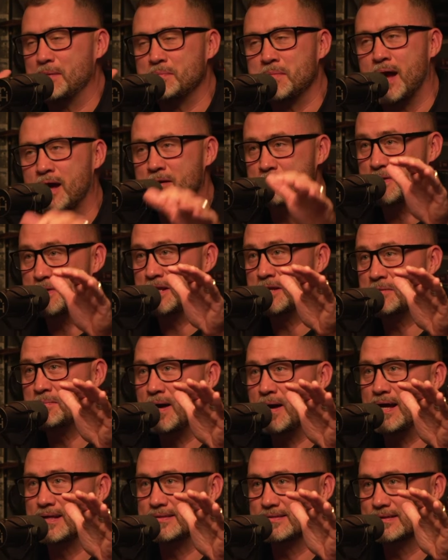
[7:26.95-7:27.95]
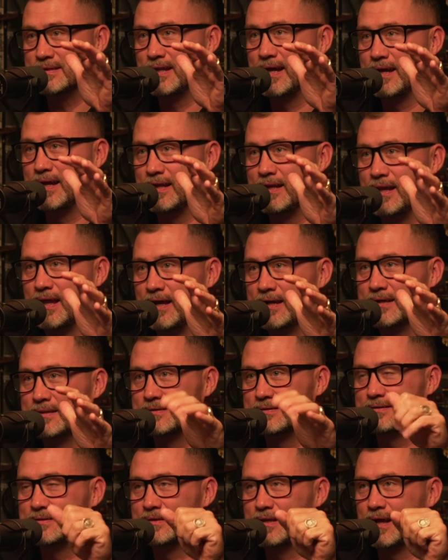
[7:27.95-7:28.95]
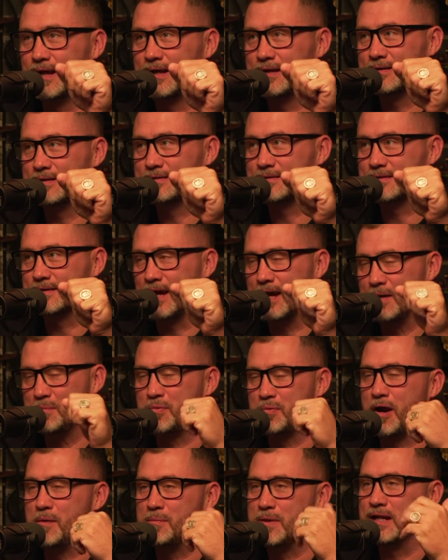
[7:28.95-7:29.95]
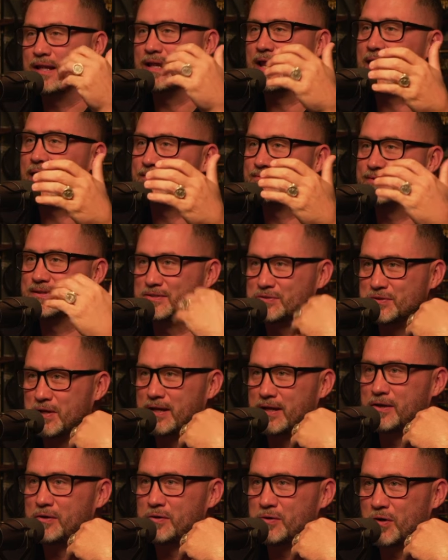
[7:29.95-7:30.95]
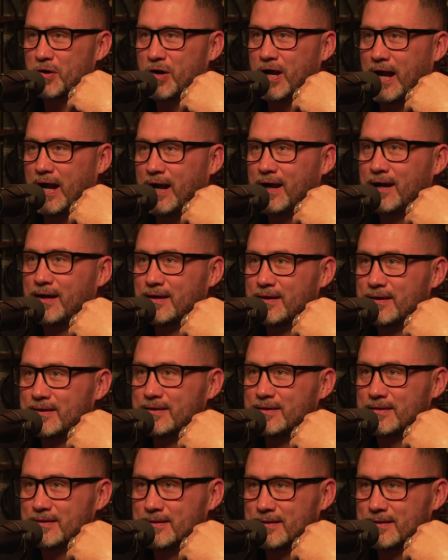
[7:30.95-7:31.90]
not no. minimizing that. Like, like I'm probably laughing so I don't cry. Right.